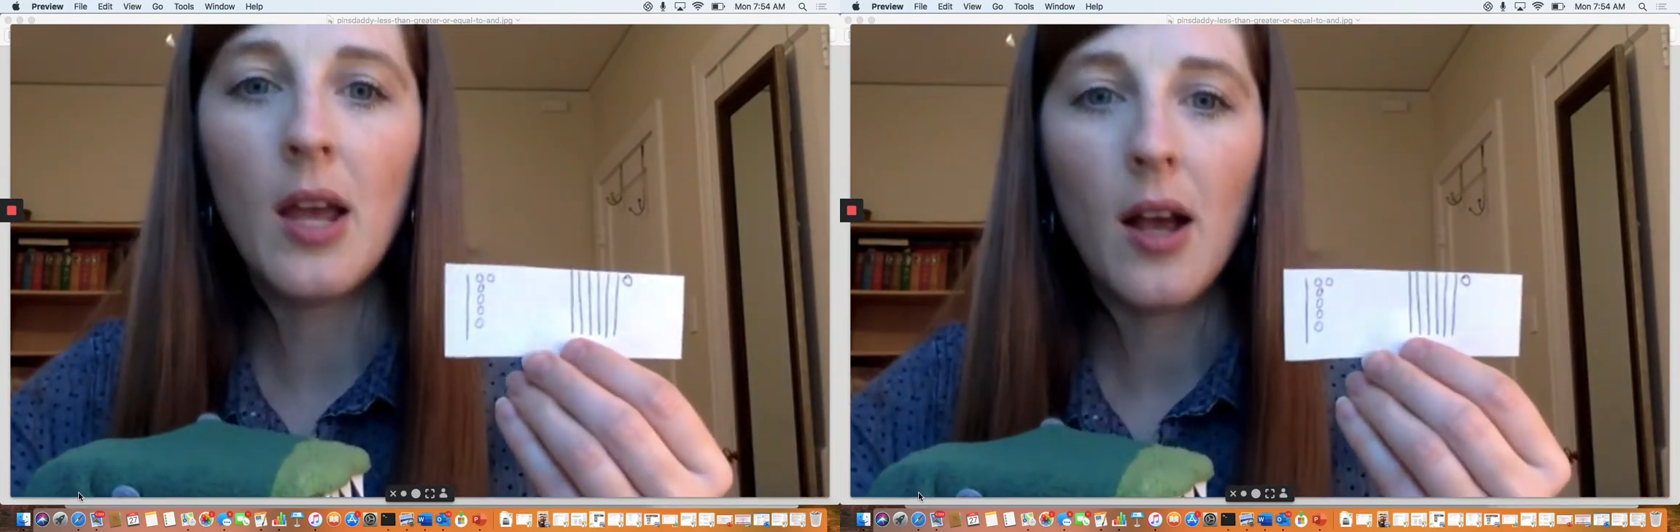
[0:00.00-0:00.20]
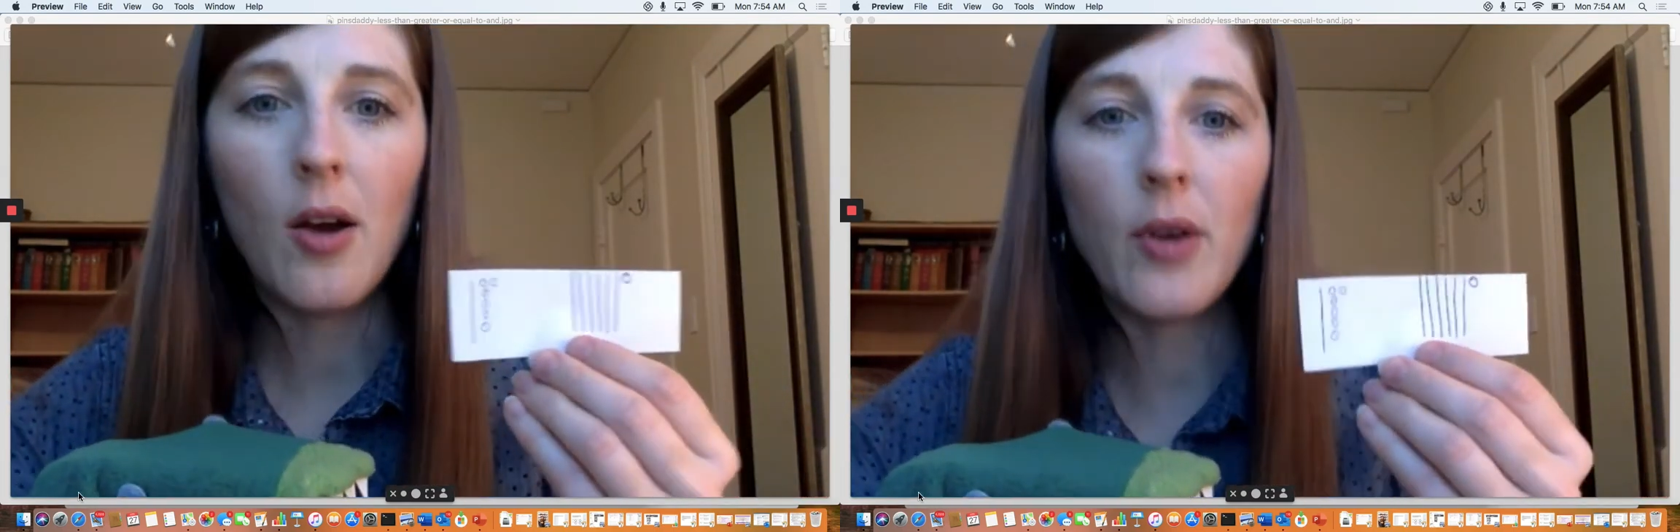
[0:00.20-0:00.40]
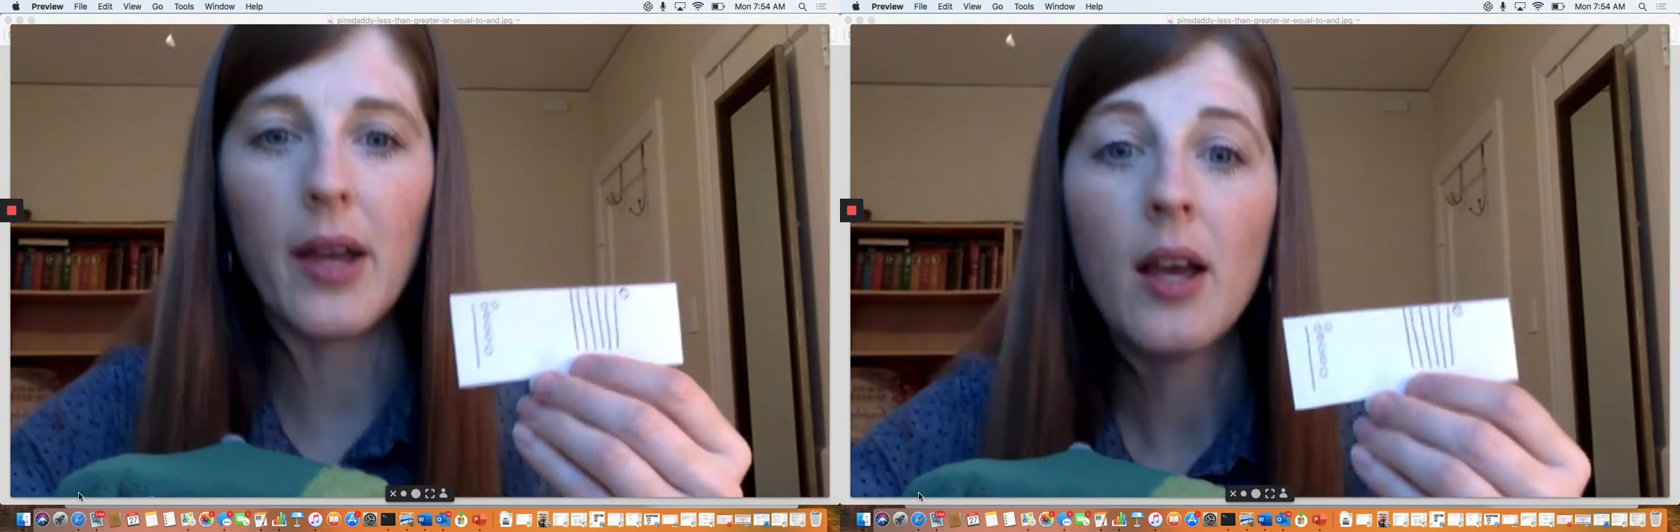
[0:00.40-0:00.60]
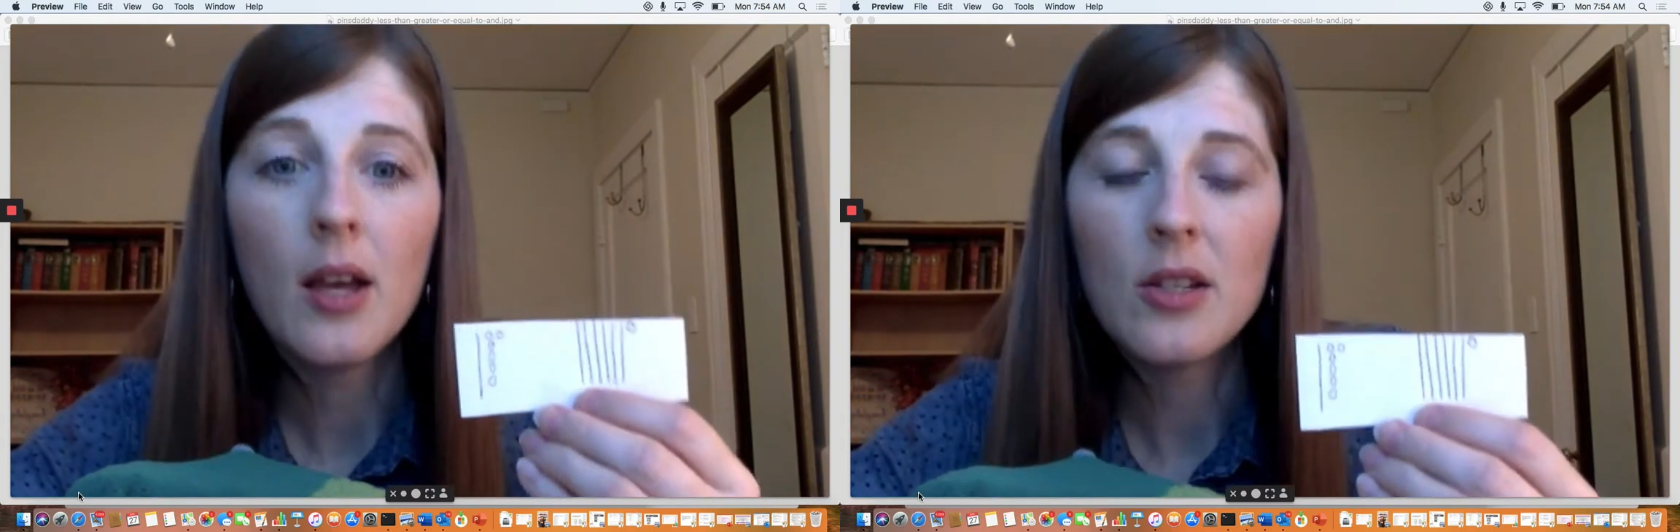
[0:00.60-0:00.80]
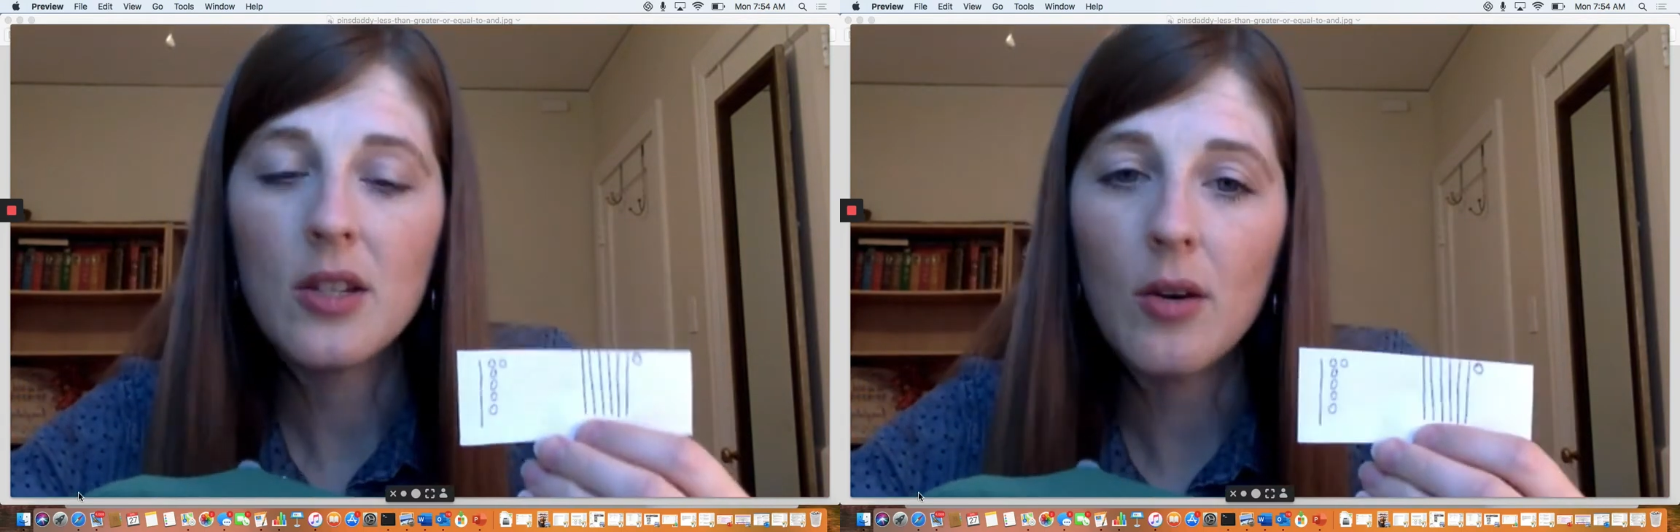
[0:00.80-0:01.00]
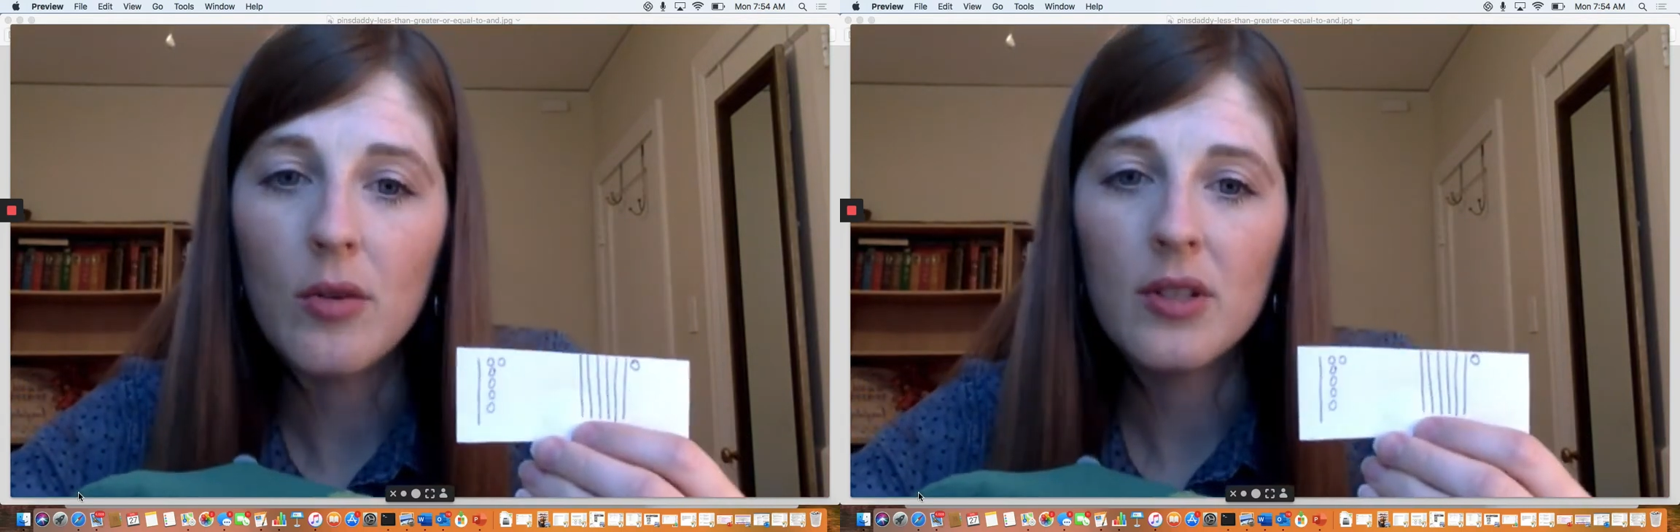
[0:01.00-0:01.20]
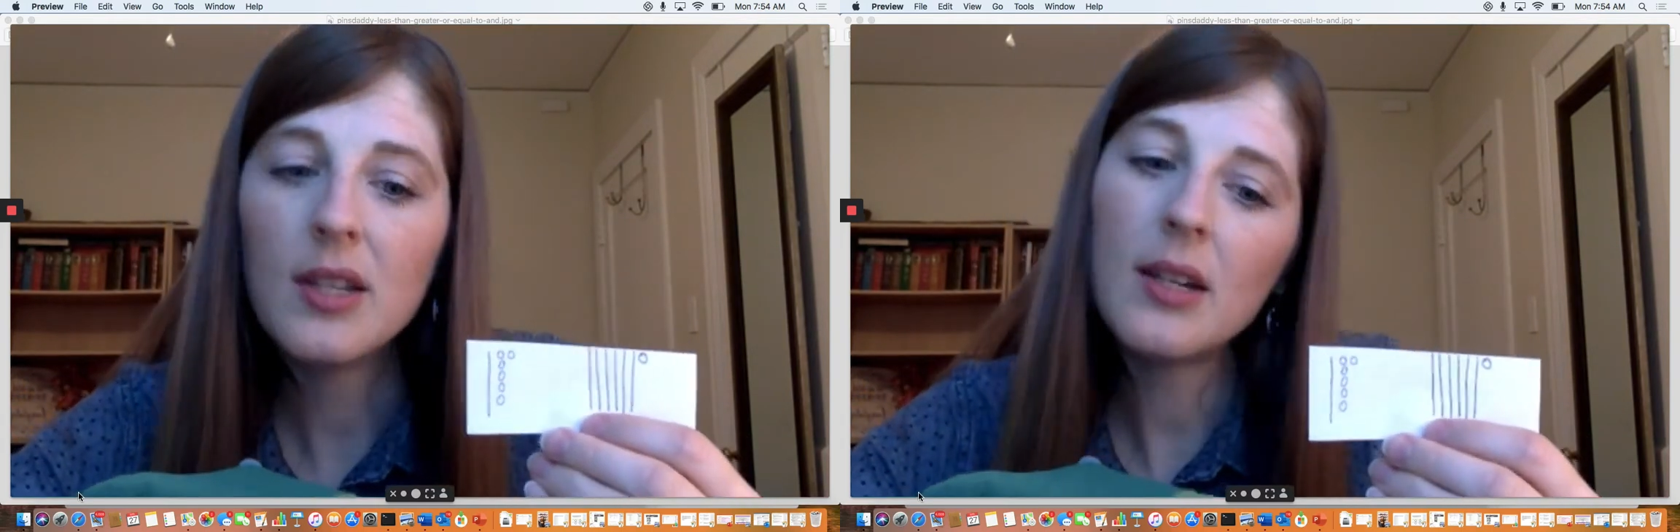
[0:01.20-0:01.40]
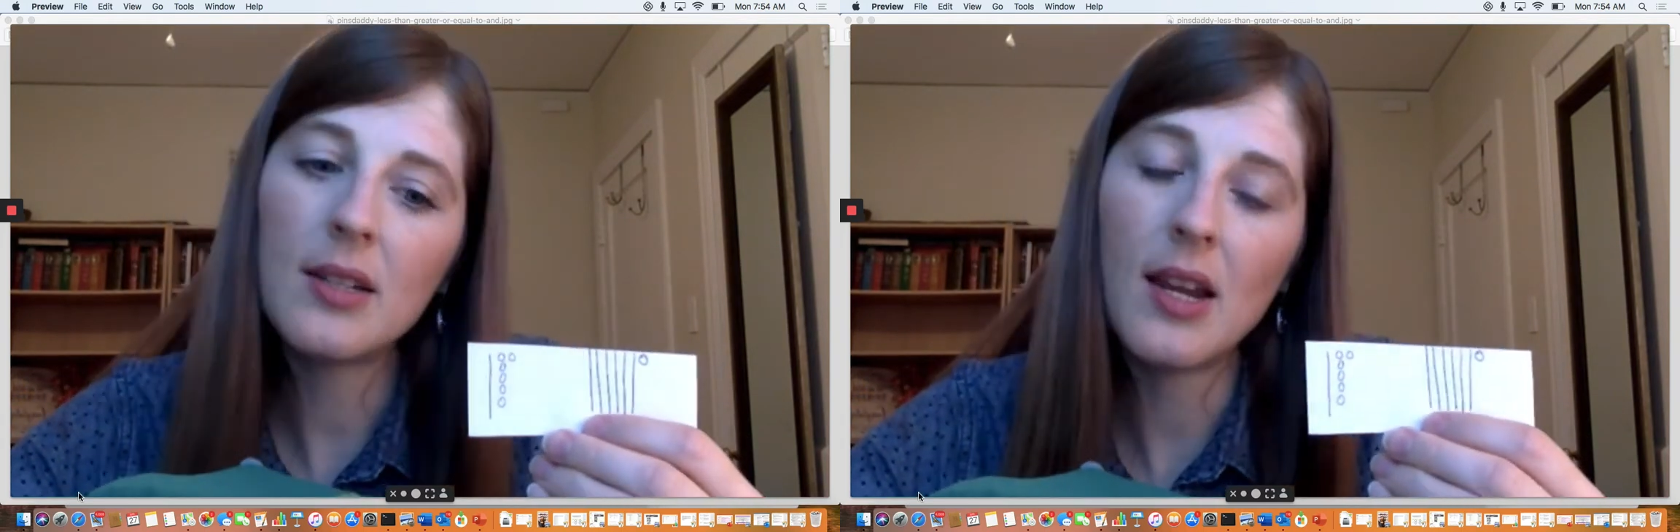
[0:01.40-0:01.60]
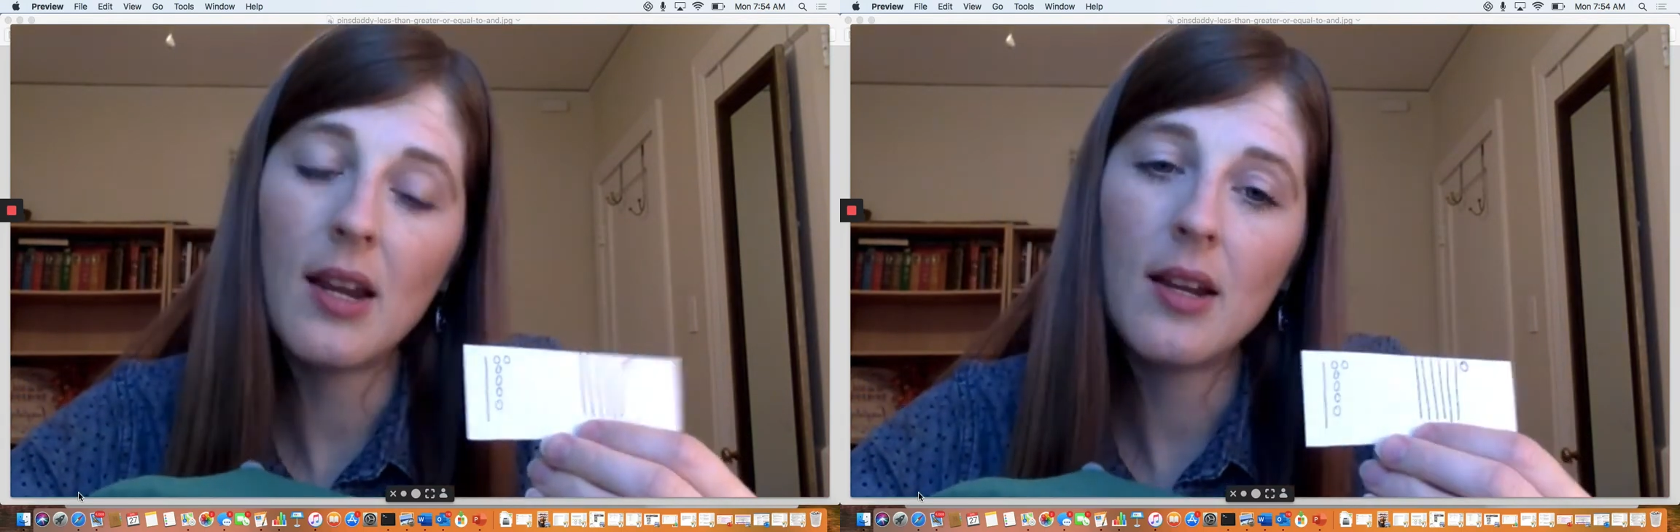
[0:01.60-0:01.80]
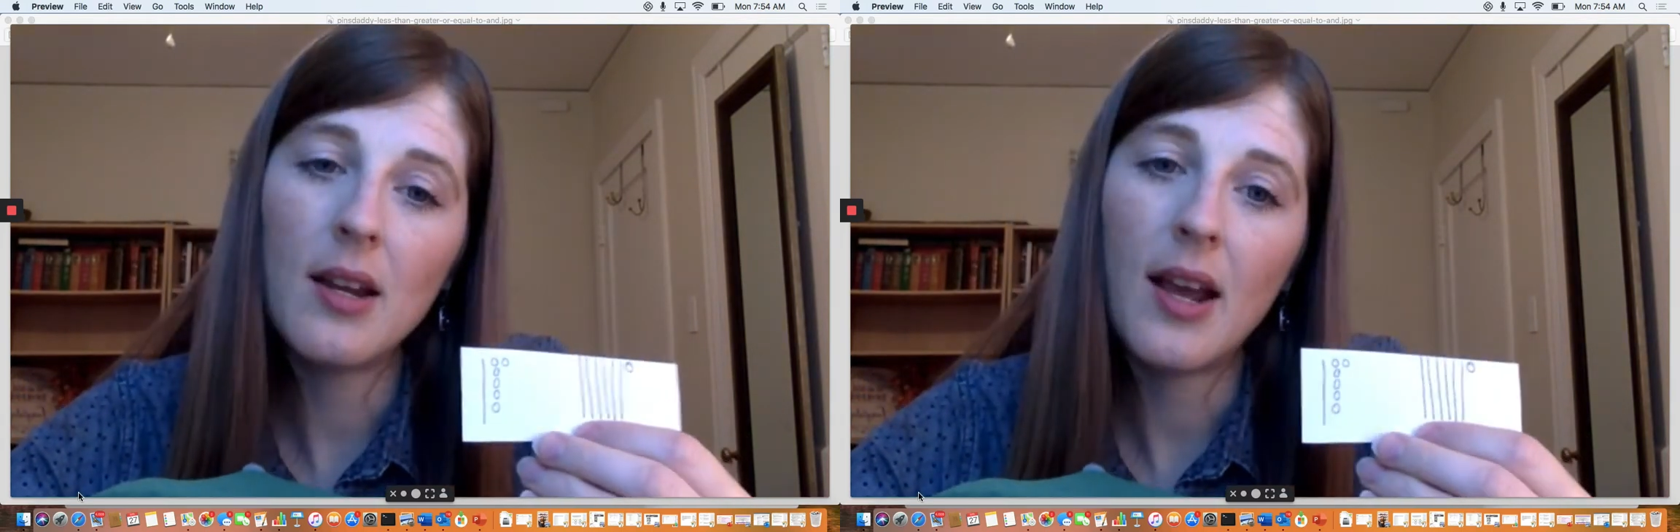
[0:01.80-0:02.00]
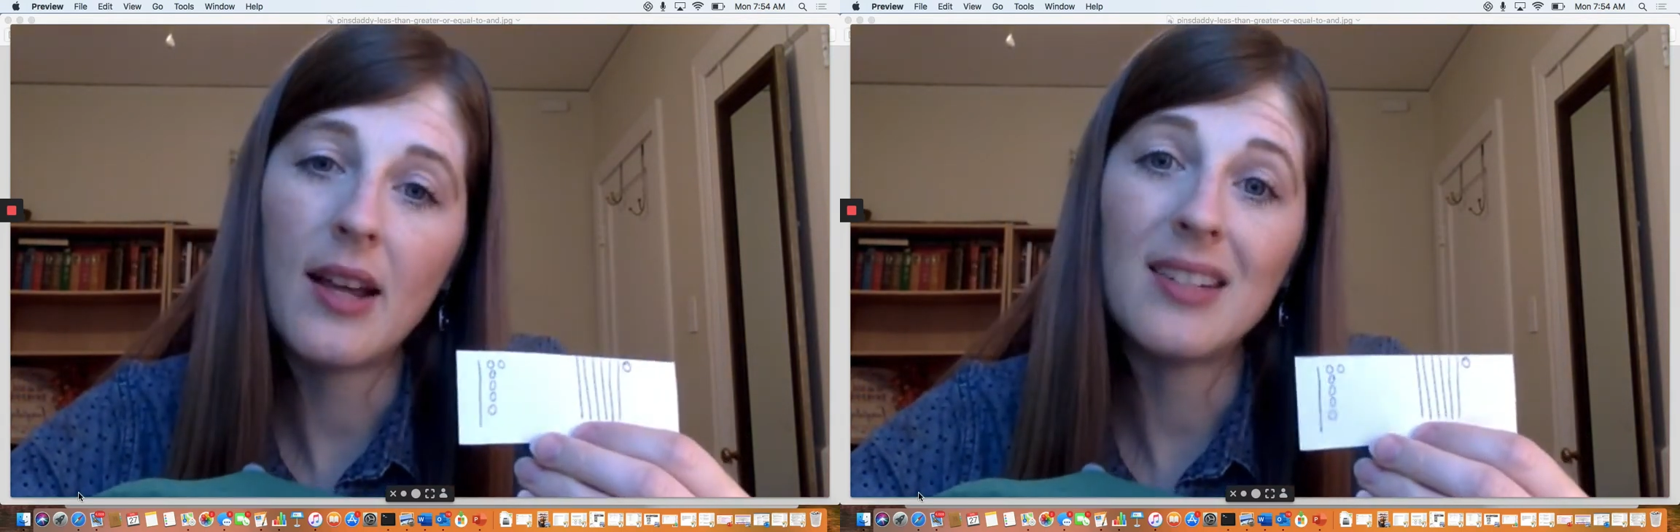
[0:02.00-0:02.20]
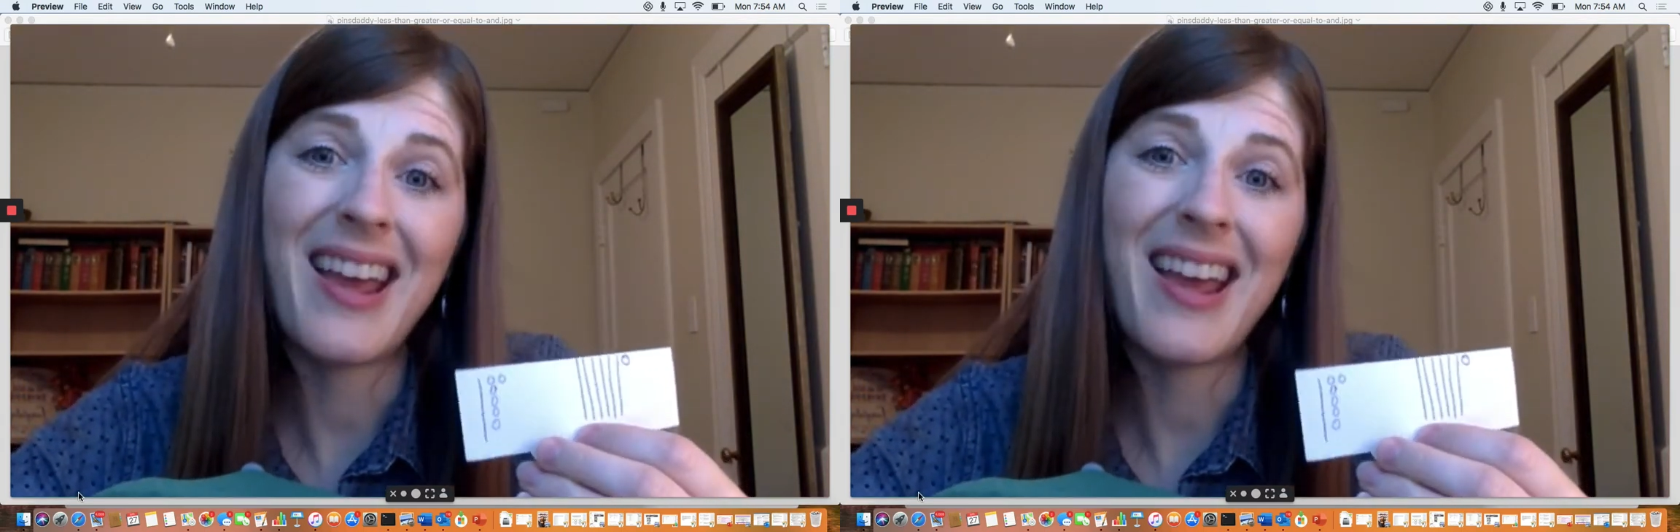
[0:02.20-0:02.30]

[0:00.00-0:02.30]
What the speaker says: Okay, so 16 has